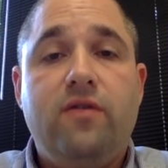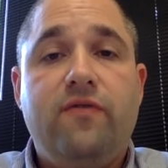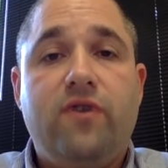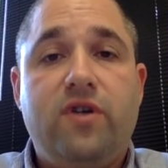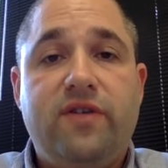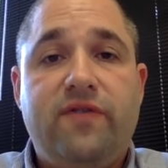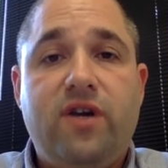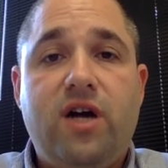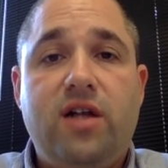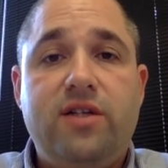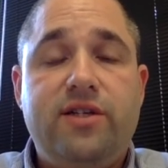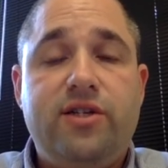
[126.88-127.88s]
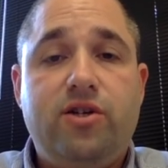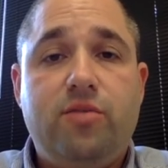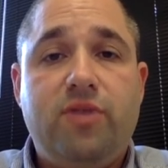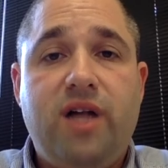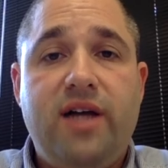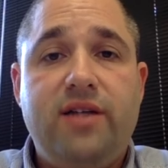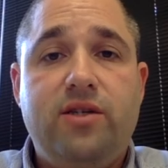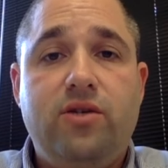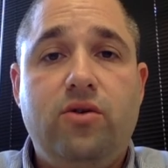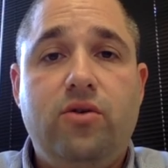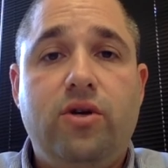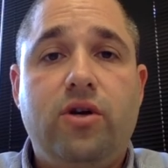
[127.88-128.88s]
For different colleges you're applying
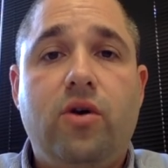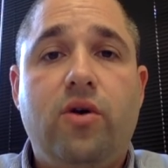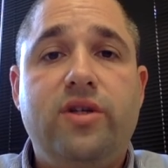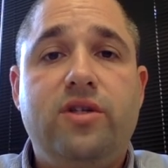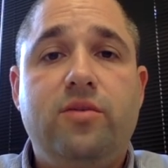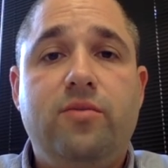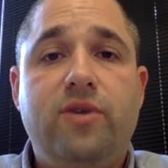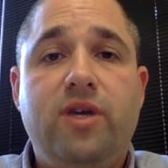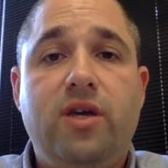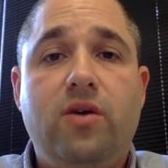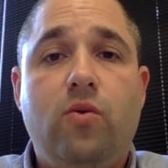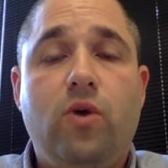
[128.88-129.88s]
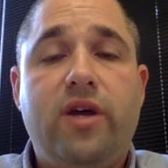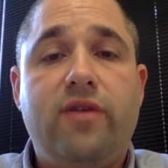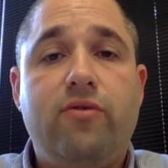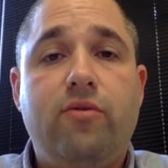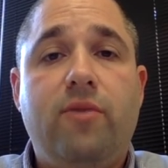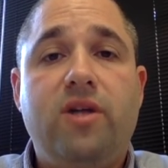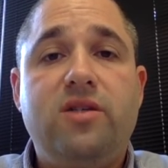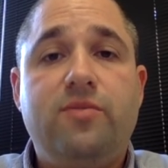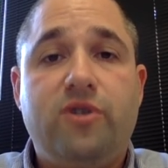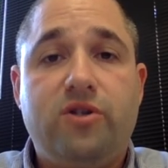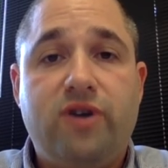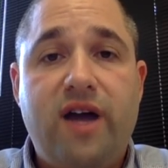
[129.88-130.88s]
to, you're going to be working through
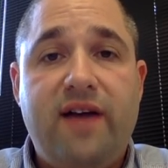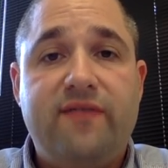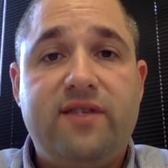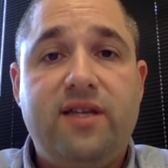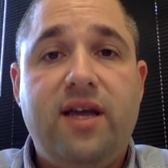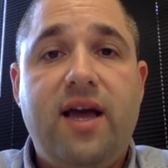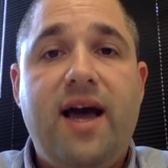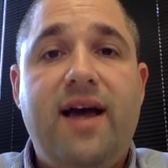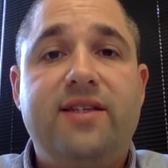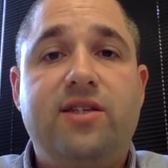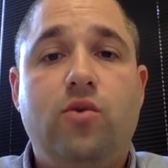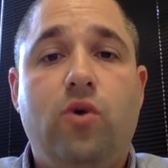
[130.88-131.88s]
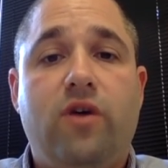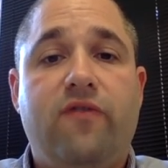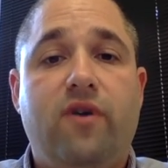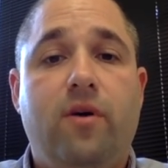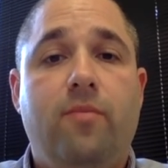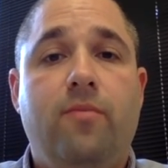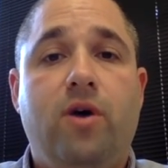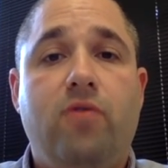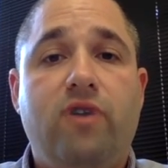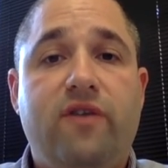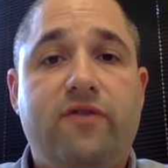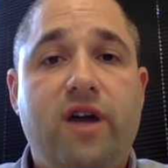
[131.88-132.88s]
multiple drafts as you work from a
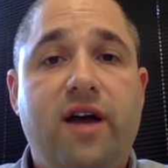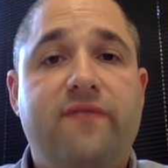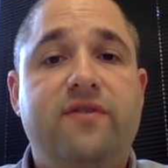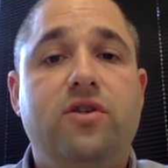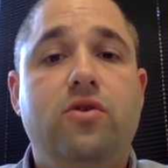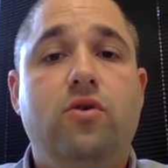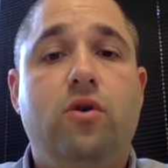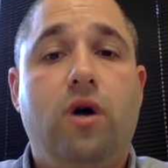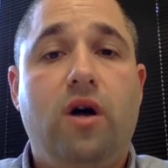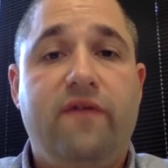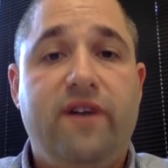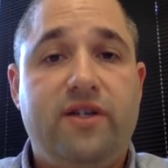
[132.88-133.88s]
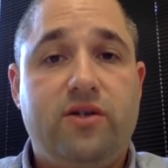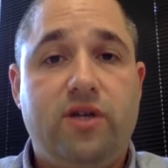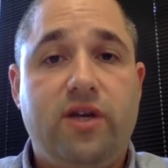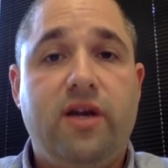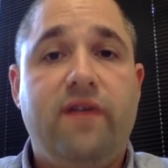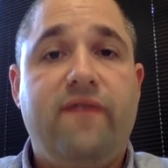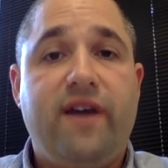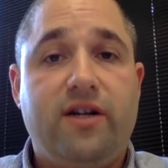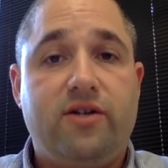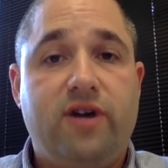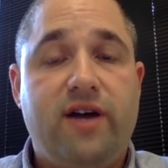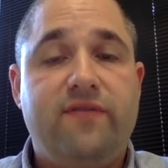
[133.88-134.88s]
rough draft to eventually a final
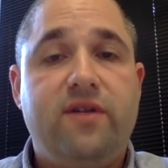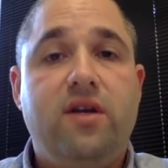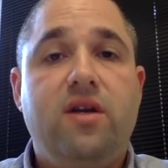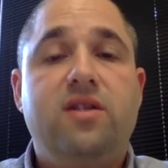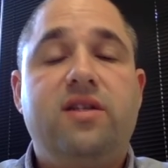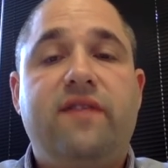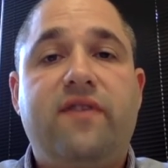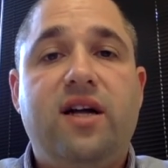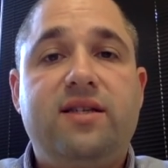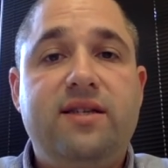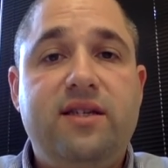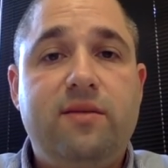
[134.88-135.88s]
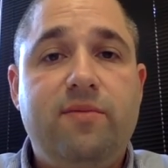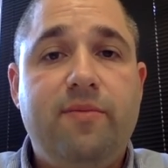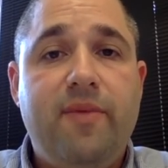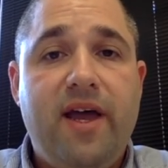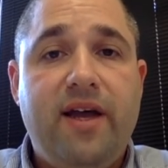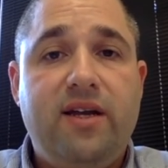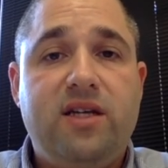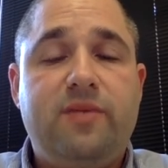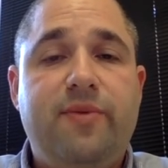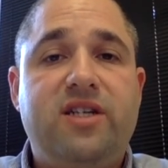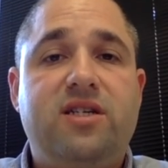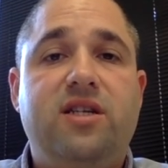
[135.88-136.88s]
draft. Tough cuts need to be made,
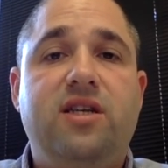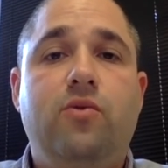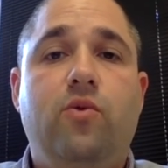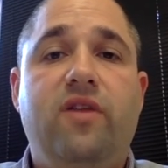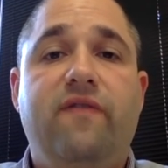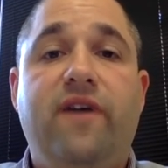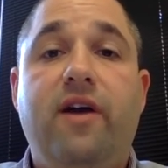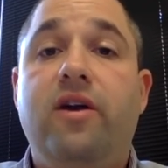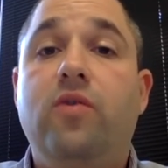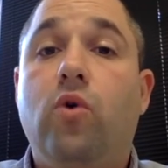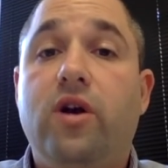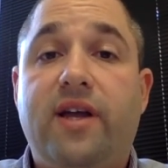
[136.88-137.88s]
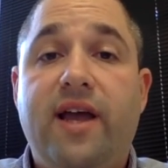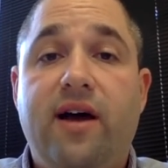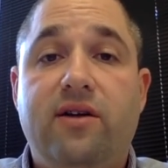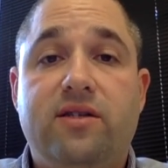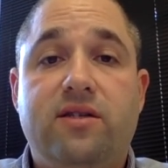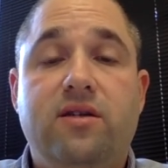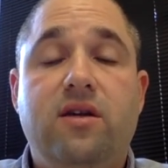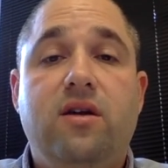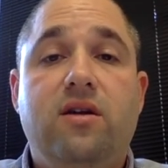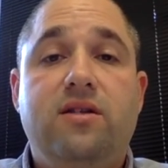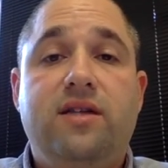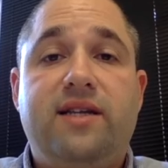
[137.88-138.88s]
especially with varying word counts
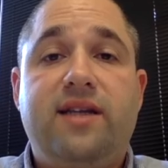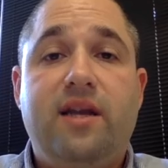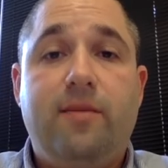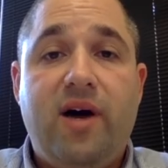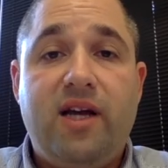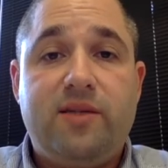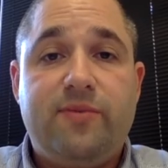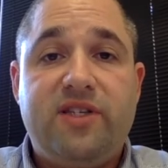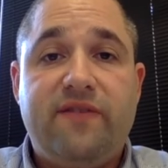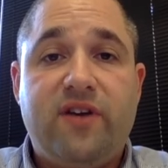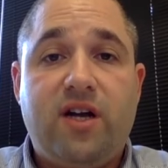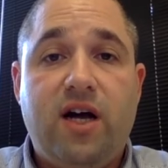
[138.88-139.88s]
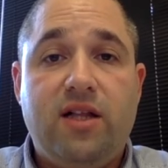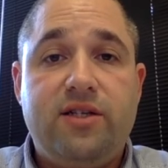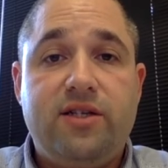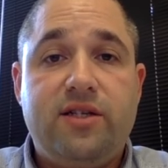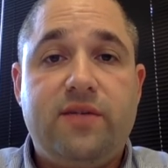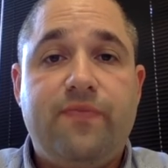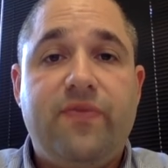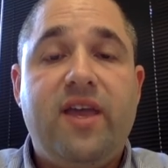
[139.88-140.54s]
dictated by specific colleges.